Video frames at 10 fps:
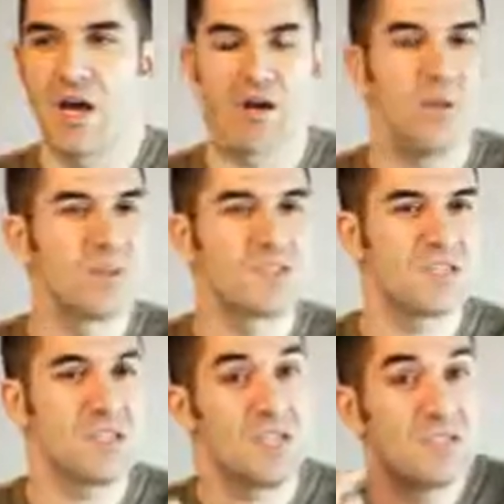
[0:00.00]
I always
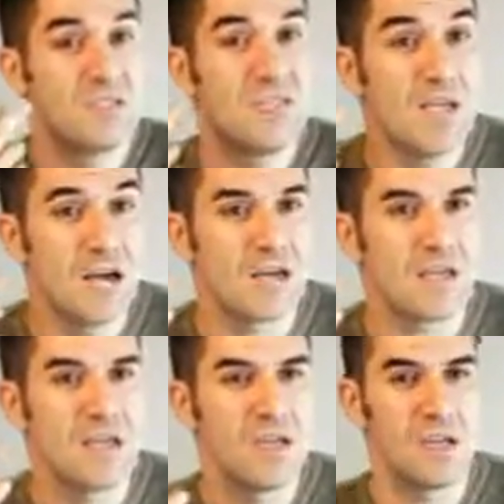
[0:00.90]
say it's the eye.
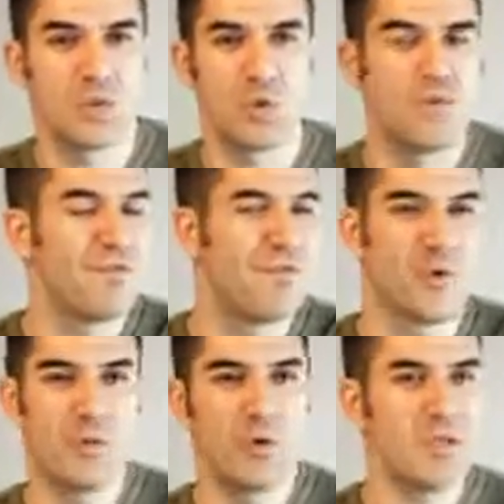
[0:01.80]
So the
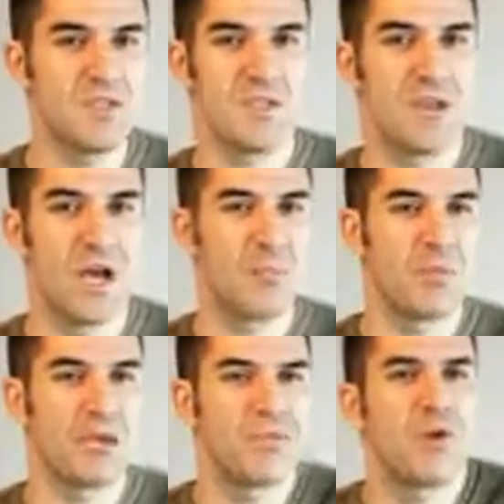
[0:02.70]
formulas that I
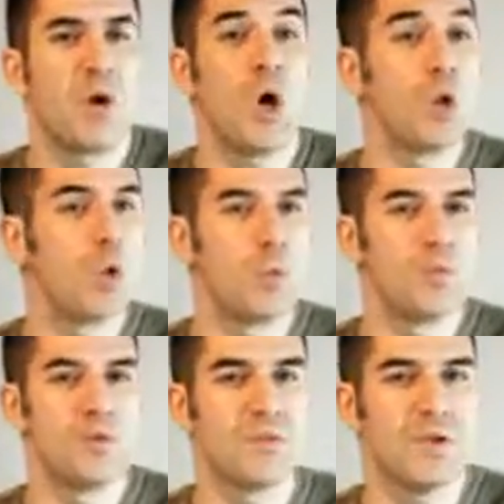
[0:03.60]
apply, they're all
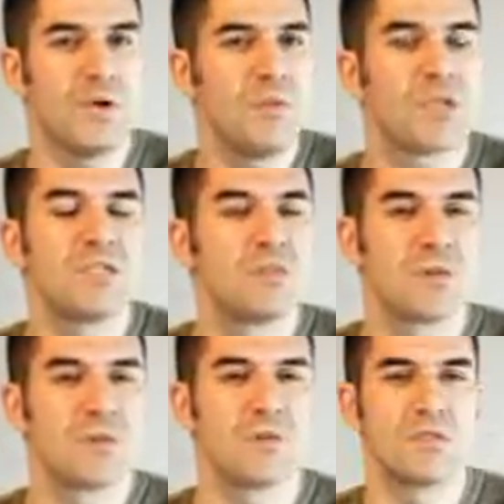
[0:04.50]
open. All my
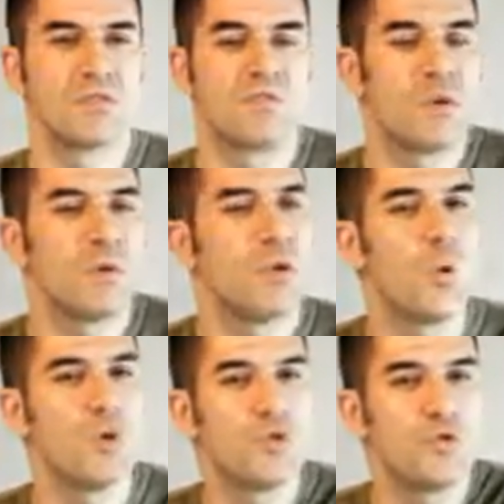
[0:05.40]
experience is very
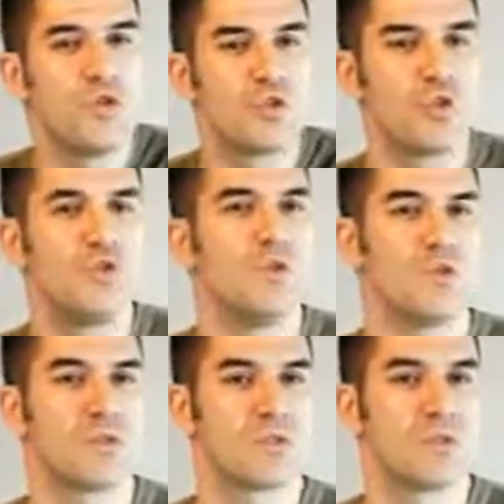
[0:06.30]
open to the
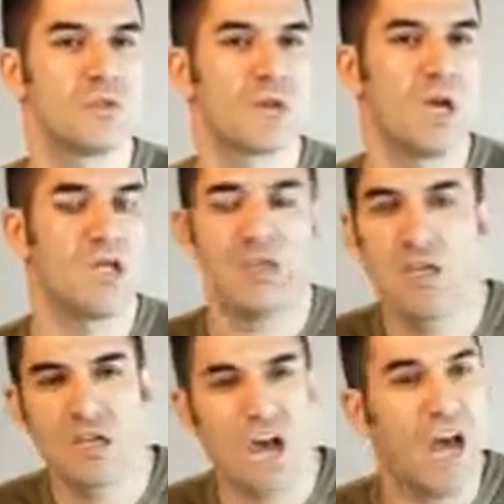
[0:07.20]
students. And they
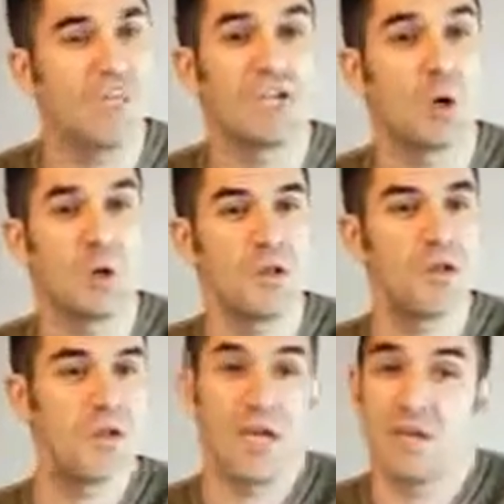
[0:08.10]
can have it
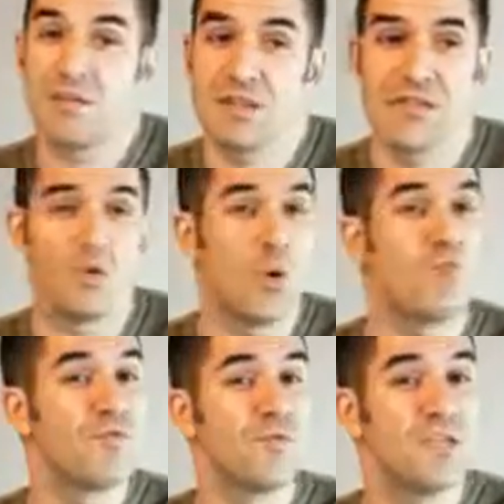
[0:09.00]
all, and then
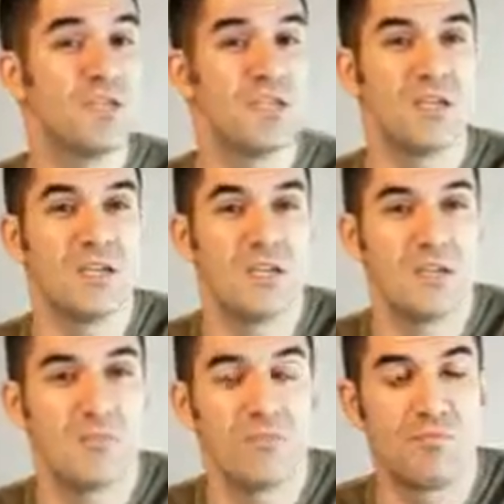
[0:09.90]
hopefully
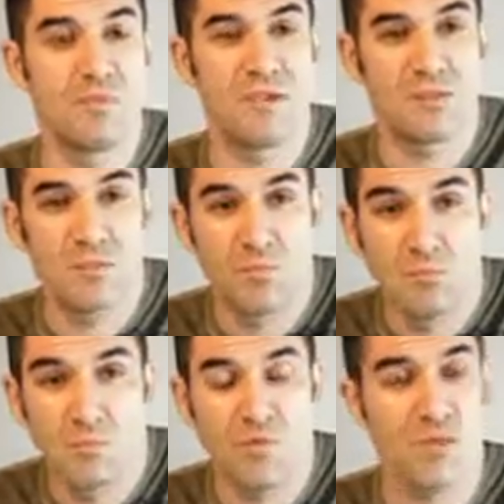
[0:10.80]
it
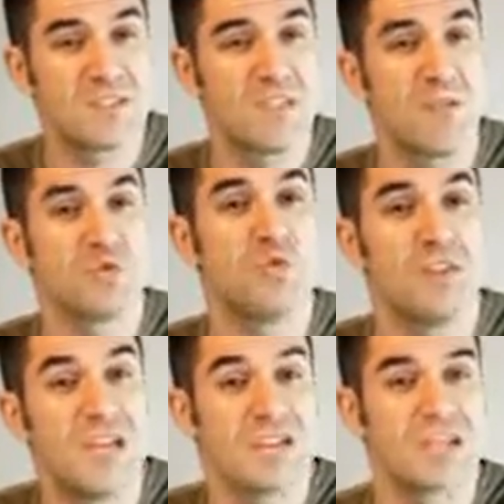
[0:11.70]
brings them to the
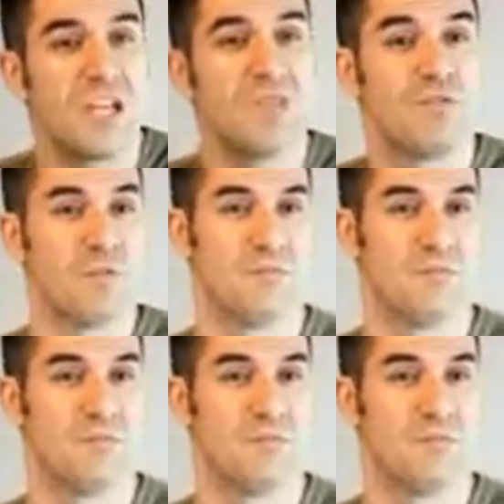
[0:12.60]
next level.